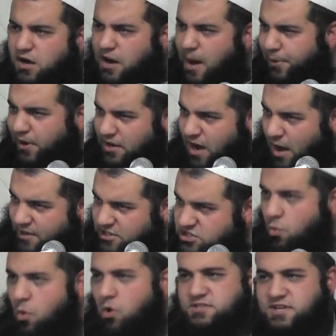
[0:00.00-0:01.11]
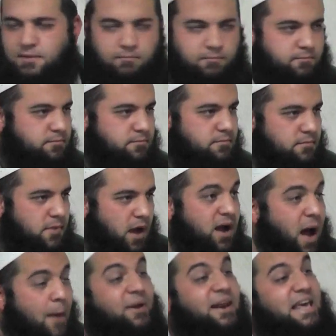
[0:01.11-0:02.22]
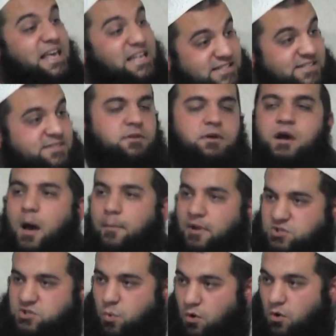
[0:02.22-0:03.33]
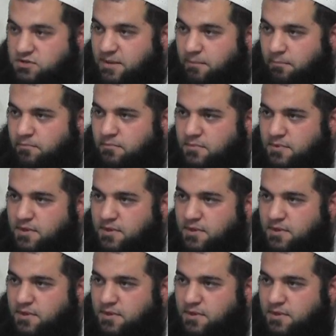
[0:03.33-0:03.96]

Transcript: A couple are coming towards him. A couple is coming towards him.